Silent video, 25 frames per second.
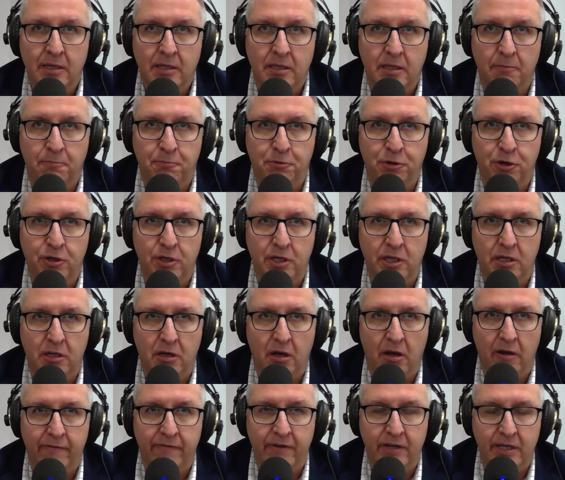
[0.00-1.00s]
beauty
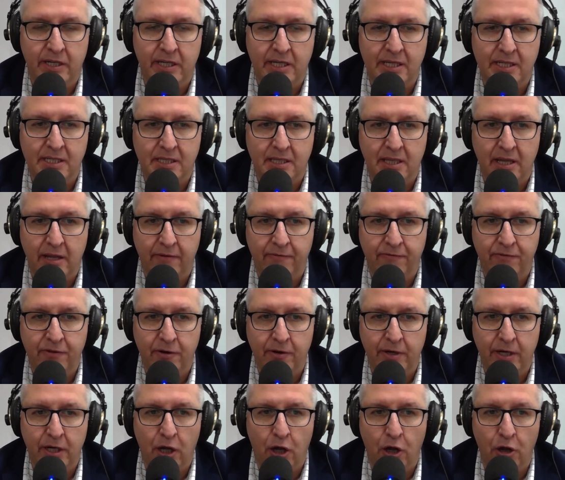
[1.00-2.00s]
of it is they're
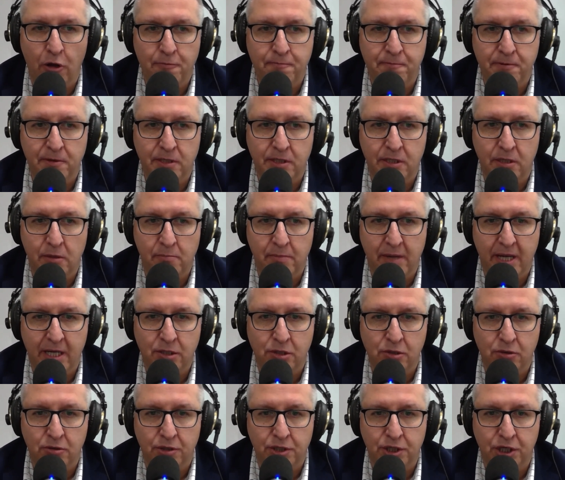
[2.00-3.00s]
very open to
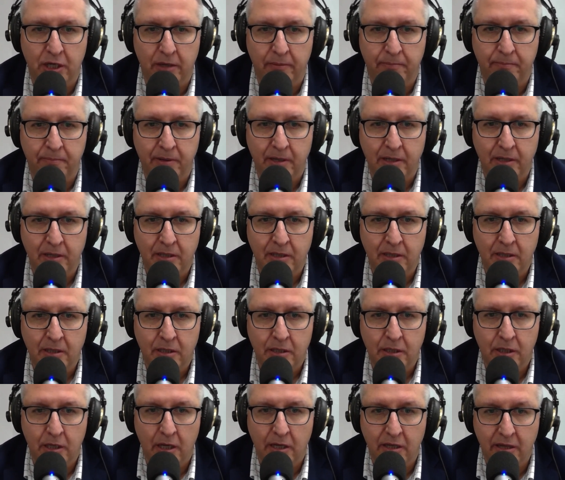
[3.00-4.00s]
mentorship.
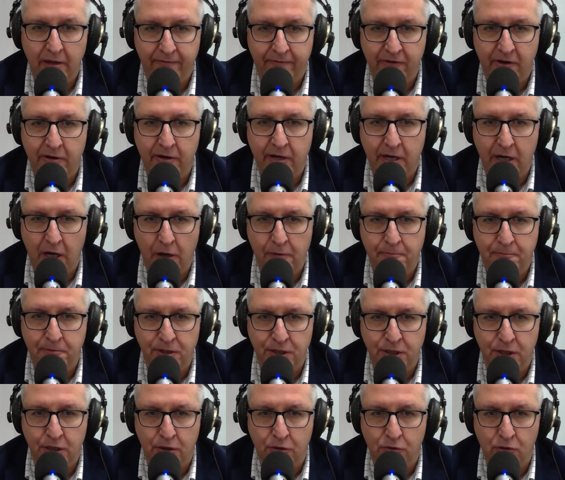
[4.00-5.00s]
They're very
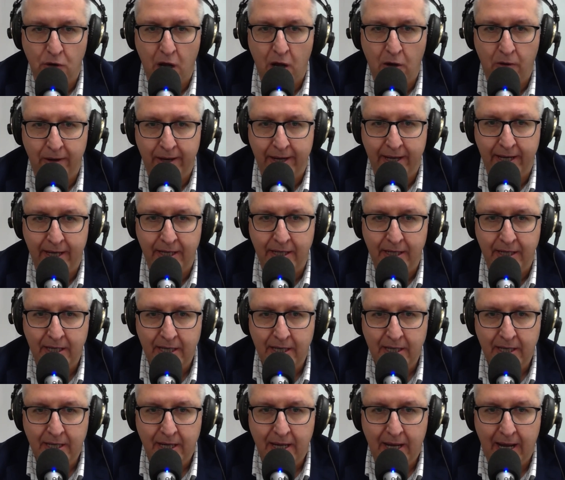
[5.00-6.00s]
open to growing,
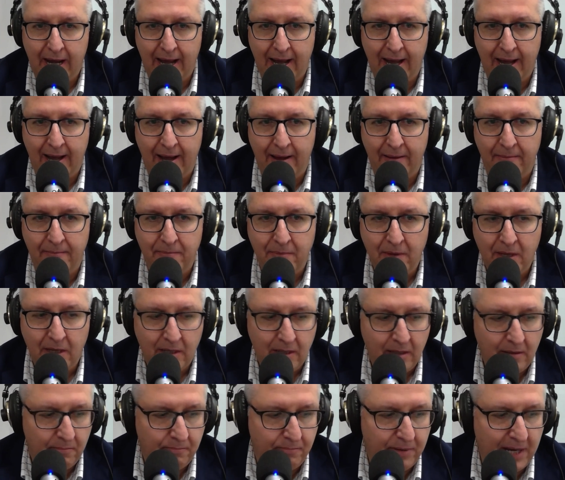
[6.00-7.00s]

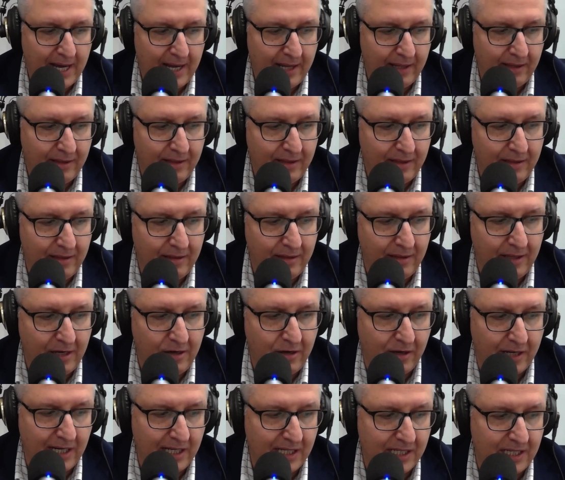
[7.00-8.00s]
but they're
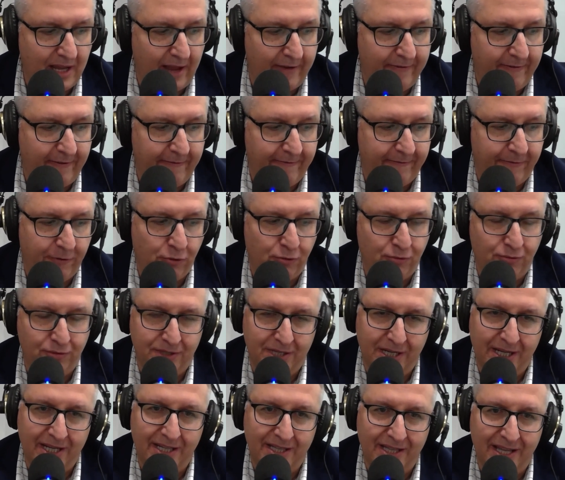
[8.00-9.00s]
not going to suffer
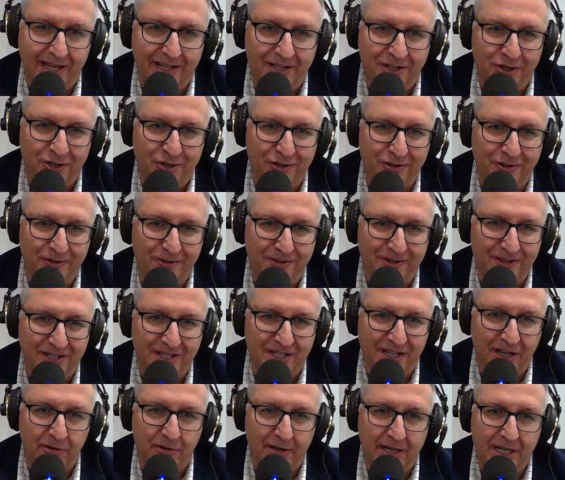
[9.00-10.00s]
fools either too.
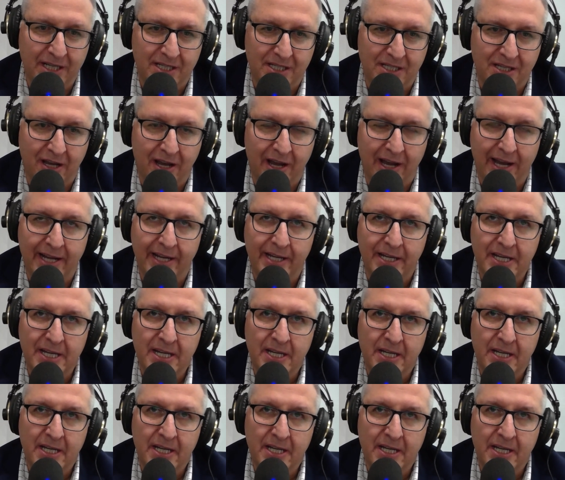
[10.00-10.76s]
So it's like